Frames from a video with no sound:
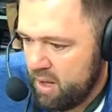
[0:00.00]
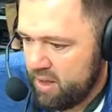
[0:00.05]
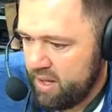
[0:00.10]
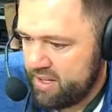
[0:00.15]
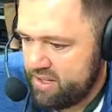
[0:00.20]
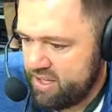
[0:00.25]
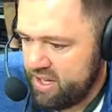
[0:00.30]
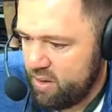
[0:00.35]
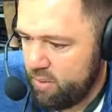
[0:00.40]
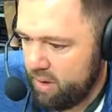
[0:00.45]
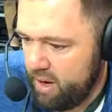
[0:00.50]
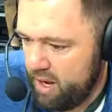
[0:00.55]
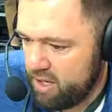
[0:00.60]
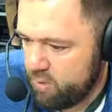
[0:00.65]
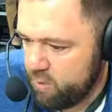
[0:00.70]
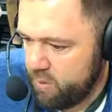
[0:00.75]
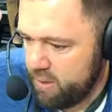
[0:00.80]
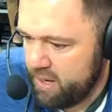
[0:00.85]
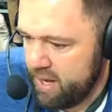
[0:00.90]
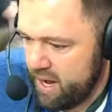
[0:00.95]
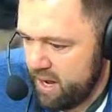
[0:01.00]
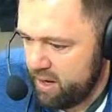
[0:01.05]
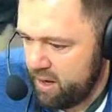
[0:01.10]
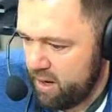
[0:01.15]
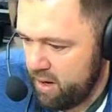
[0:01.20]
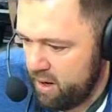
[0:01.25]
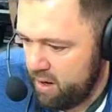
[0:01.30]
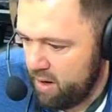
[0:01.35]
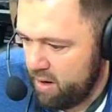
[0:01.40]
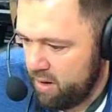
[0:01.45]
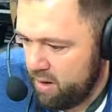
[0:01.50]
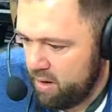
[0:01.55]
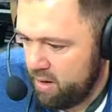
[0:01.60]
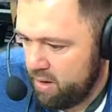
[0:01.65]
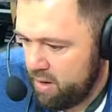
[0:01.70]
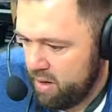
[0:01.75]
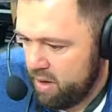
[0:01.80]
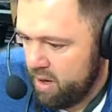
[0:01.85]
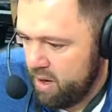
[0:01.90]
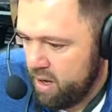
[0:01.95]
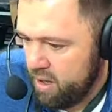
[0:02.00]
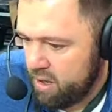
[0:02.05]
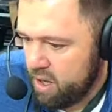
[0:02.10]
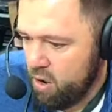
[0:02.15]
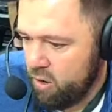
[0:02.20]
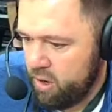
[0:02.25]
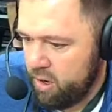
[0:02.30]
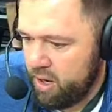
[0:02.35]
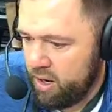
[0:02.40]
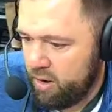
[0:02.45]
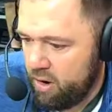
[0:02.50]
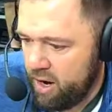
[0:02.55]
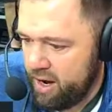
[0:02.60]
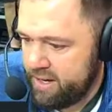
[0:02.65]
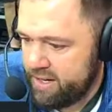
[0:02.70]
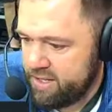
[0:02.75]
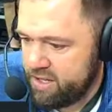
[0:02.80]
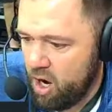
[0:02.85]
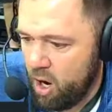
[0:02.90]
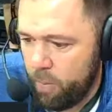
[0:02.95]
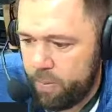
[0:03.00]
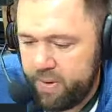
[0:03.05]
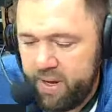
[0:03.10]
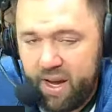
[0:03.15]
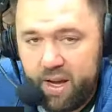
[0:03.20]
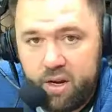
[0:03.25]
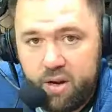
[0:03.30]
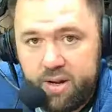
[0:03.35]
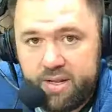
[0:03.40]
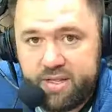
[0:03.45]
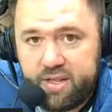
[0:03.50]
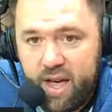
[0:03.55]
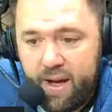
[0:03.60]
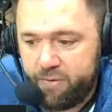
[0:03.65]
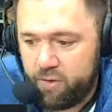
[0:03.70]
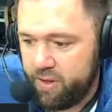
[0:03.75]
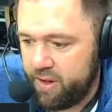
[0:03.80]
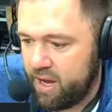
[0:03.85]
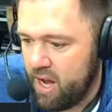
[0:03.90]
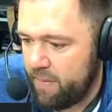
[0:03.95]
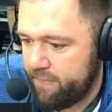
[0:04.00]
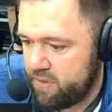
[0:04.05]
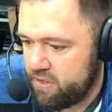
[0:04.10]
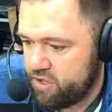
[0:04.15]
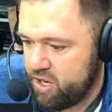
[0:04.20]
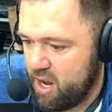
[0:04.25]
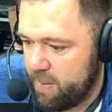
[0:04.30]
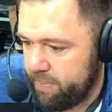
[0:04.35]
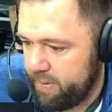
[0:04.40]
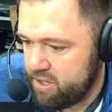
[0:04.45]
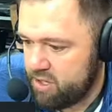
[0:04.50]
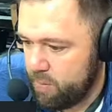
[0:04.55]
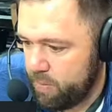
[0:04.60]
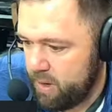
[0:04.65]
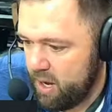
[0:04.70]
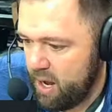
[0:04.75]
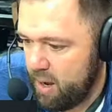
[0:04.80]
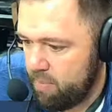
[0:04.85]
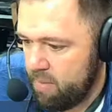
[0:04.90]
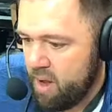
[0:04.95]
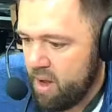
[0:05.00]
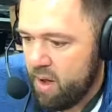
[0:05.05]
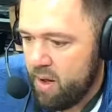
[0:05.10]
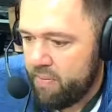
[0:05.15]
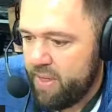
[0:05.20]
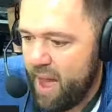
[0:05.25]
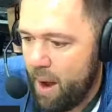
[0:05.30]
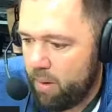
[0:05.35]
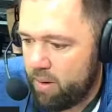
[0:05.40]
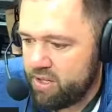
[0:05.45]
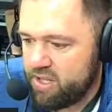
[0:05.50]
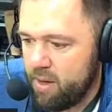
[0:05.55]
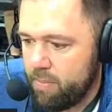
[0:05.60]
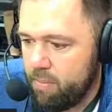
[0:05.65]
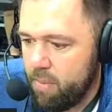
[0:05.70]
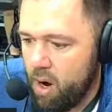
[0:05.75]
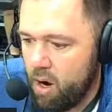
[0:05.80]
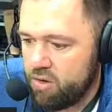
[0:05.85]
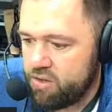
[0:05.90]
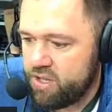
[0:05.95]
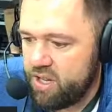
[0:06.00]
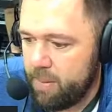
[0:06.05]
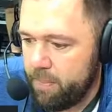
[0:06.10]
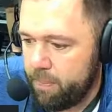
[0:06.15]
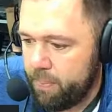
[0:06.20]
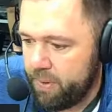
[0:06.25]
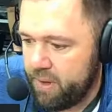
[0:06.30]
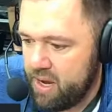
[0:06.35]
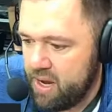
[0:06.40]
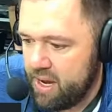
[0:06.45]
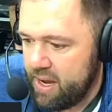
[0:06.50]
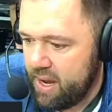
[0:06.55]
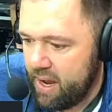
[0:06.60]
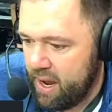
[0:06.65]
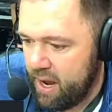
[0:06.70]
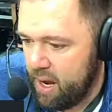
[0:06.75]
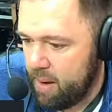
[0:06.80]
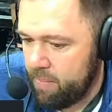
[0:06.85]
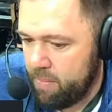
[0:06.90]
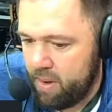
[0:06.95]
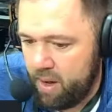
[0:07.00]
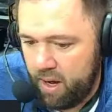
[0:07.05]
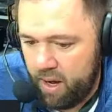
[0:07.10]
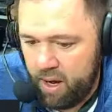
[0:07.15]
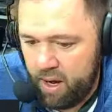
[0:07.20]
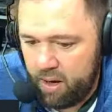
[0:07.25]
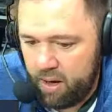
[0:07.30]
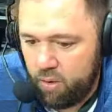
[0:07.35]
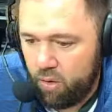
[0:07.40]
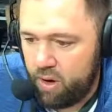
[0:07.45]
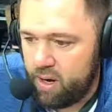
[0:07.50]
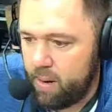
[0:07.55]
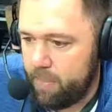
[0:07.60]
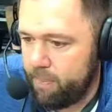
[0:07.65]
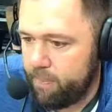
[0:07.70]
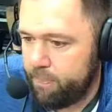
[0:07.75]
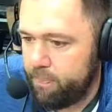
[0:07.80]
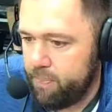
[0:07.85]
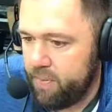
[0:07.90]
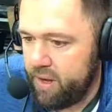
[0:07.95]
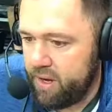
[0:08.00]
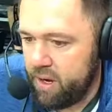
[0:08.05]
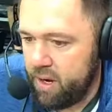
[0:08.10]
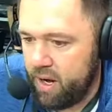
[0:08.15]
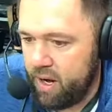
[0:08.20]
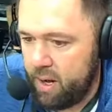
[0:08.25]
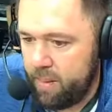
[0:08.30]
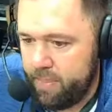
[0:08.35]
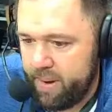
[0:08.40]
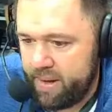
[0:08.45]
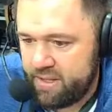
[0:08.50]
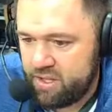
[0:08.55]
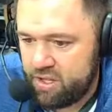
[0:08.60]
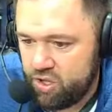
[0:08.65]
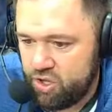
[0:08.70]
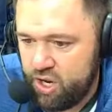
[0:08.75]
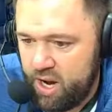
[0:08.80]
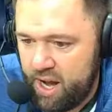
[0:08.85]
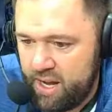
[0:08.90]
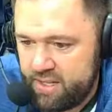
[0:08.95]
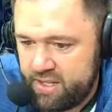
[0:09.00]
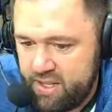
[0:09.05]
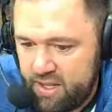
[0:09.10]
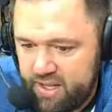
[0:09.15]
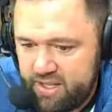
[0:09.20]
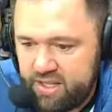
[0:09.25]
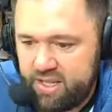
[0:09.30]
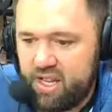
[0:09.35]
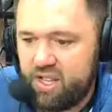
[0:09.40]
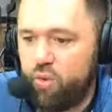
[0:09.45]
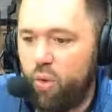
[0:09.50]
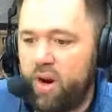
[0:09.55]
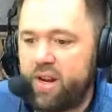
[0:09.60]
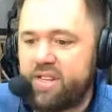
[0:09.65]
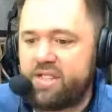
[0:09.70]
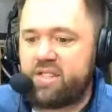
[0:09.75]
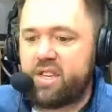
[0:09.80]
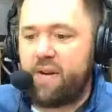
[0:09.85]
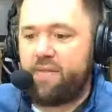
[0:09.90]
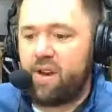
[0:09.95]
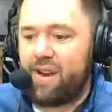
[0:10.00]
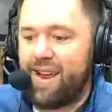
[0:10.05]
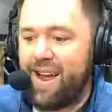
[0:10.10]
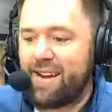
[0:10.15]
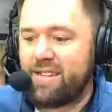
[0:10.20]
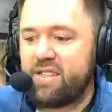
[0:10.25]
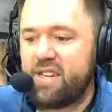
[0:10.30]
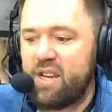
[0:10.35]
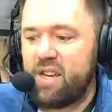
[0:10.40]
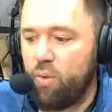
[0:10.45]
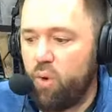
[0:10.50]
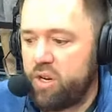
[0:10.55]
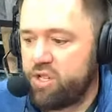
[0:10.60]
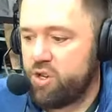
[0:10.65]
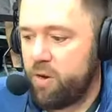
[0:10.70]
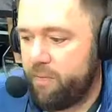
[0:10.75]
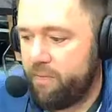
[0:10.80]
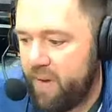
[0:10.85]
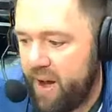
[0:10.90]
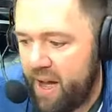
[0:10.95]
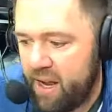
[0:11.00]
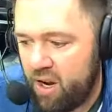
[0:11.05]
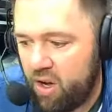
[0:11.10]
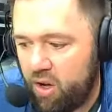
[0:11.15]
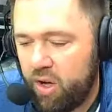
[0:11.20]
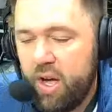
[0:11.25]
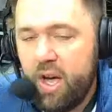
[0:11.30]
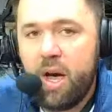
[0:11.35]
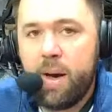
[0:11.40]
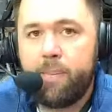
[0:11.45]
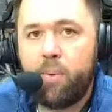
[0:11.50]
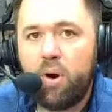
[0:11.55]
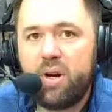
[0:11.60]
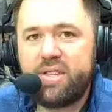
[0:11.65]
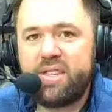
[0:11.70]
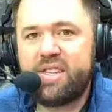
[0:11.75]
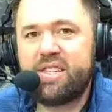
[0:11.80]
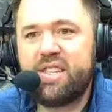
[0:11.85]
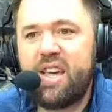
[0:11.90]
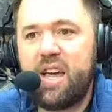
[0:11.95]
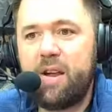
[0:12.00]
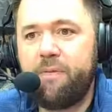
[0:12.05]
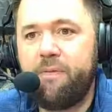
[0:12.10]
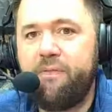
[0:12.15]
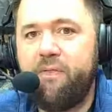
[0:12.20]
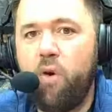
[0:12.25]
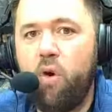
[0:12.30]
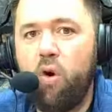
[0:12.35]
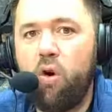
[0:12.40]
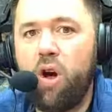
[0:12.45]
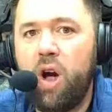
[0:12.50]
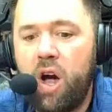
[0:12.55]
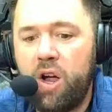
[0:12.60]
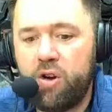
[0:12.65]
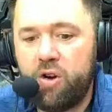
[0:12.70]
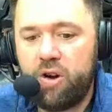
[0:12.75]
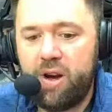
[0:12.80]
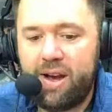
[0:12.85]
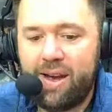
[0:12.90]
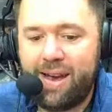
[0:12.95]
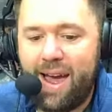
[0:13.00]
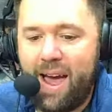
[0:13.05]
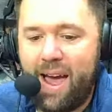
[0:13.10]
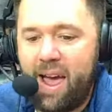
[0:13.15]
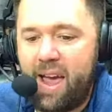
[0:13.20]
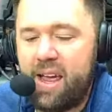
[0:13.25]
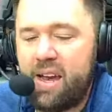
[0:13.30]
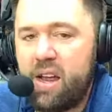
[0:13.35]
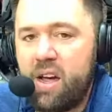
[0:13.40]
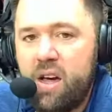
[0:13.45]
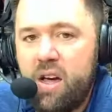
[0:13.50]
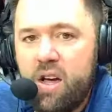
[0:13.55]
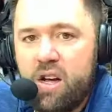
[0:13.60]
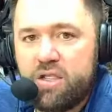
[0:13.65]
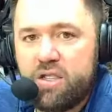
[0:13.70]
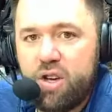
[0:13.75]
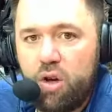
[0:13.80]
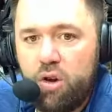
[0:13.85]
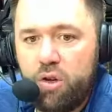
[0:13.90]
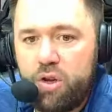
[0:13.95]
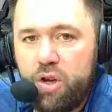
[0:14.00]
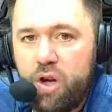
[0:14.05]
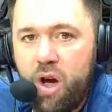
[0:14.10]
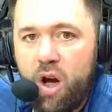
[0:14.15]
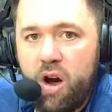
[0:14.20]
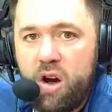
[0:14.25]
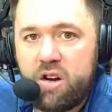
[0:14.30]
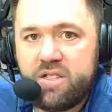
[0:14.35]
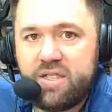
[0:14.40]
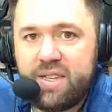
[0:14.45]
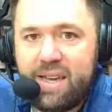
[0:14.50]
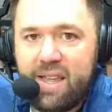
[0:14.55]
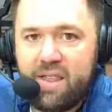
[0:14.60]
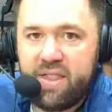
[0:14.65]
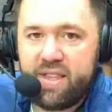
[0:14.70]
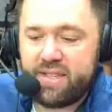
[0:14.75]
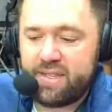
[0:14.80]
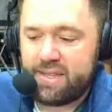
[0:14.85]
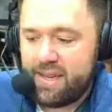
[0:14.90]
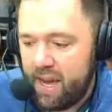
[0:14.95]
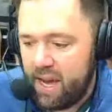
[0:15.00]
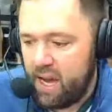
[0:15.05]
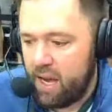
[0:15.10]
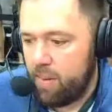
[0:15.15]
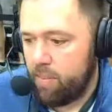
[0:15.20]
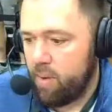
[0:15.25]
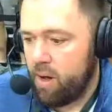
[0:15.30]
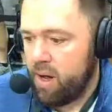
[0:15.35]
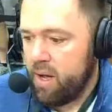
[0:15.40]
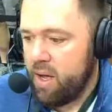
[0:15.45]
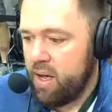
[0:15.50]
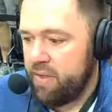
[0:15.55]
Let's see what else we got here. Logan agrees. Nope, can't do it till after the conference championship game. That was the most complete game, according to Benson Johnson. Let's see. 27-19 was your final. Boise State, 409 total yards in this game.